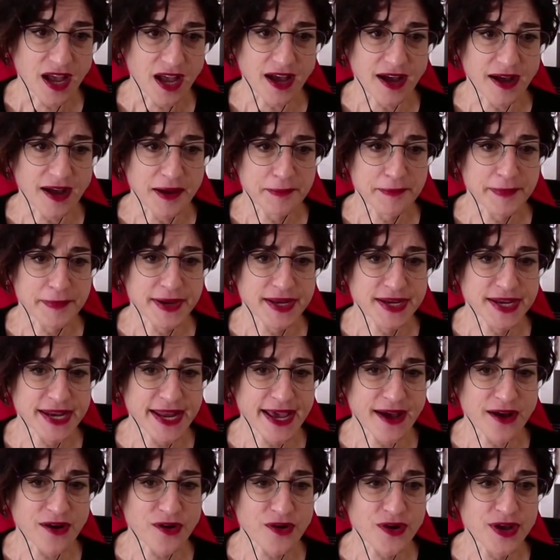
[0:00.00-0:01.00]

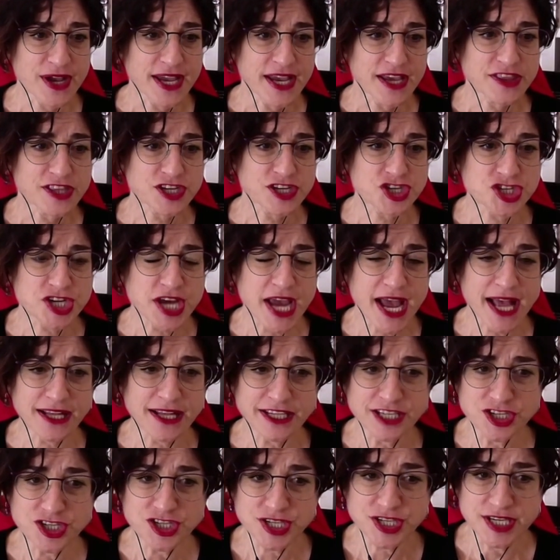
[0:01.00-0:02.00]
Now, the
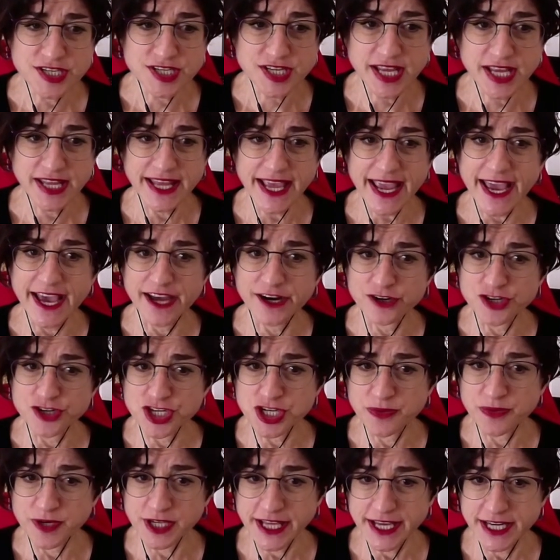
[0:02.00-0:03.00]
challenges in the
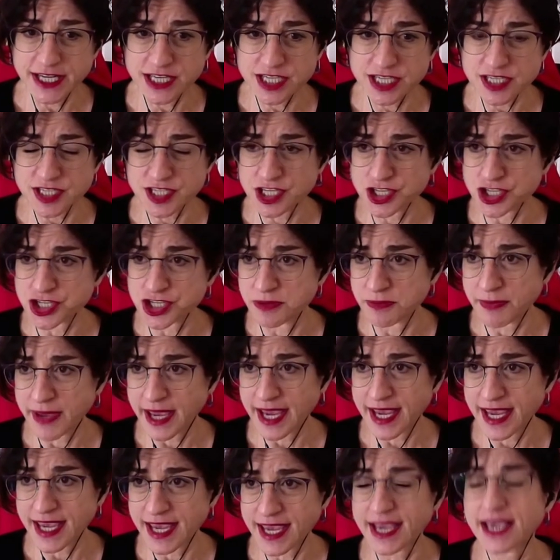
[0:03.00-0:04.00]
energy-related
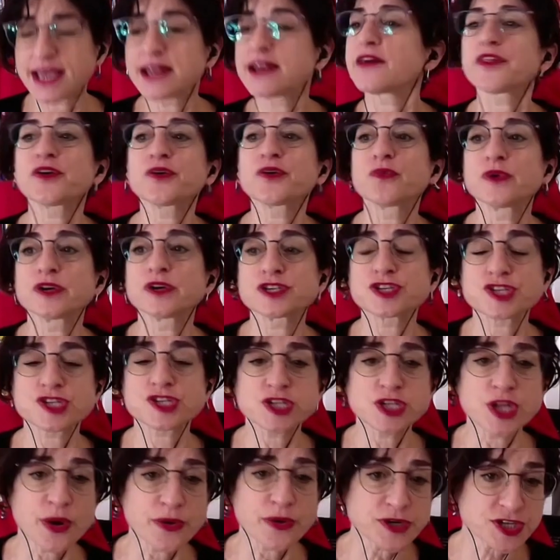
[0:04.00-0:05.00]
decision-making, in other words,
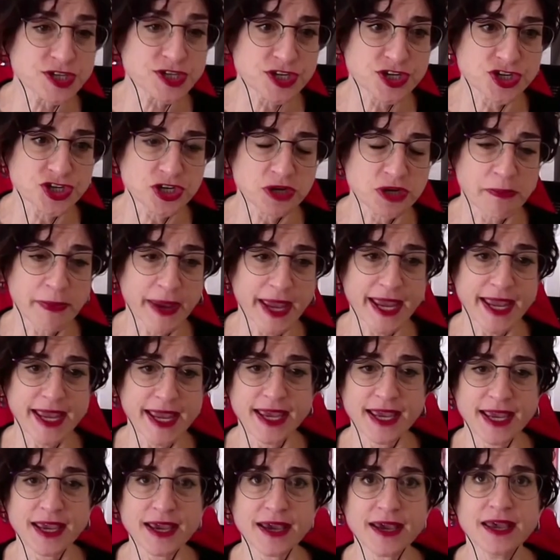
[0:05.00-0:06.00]
slow
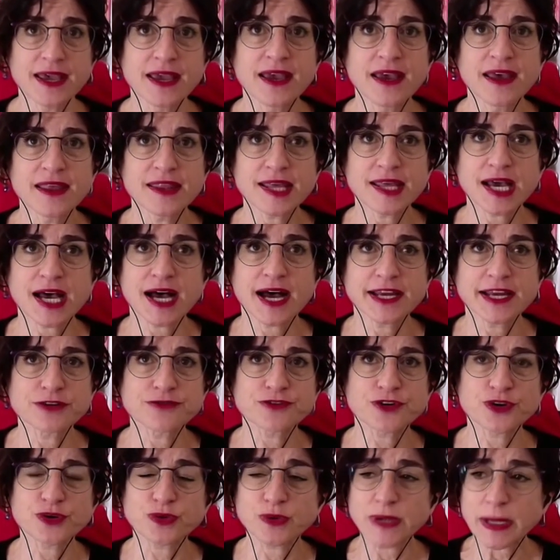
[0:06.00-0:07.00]
decision-making, the kind of
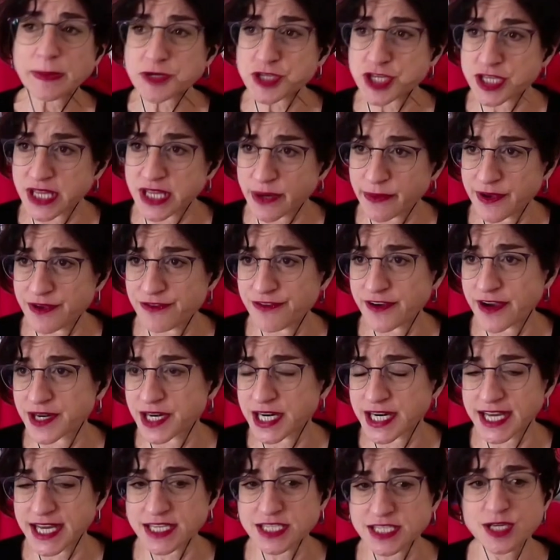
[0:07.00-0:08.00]
corruption that we found in
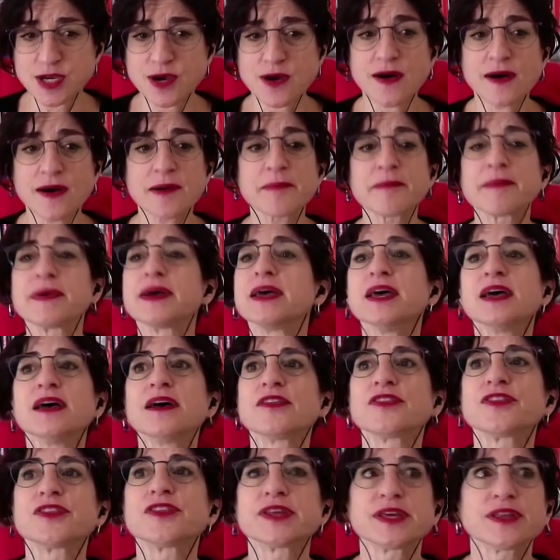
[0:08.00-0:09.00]
ESCOM,
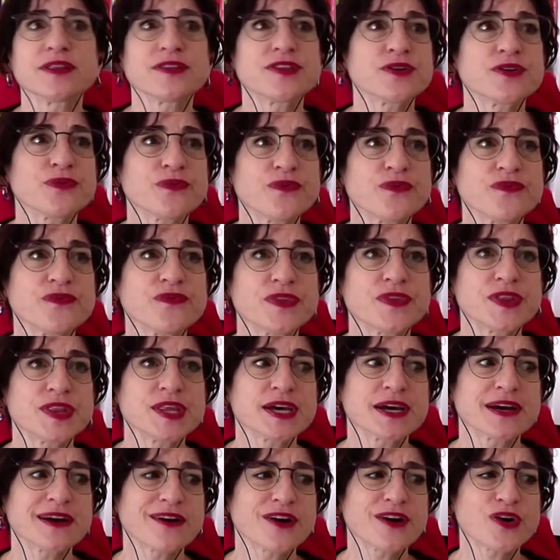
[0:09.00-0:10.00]

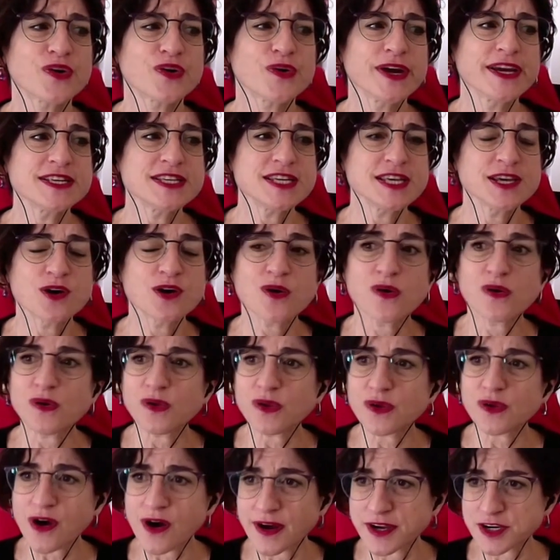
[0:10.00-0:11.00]
the crazy coal
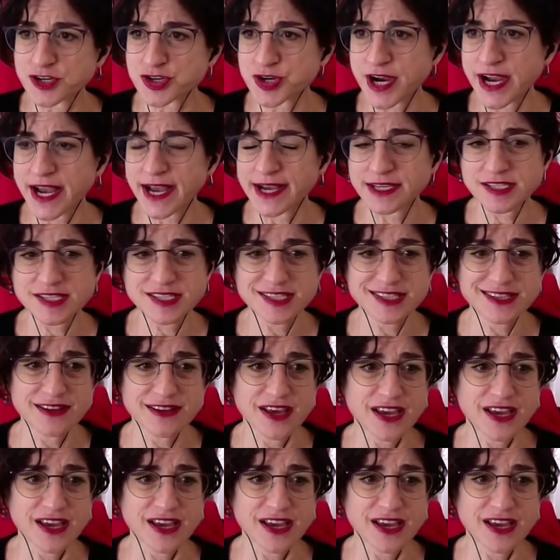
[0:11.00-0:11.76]
contracts.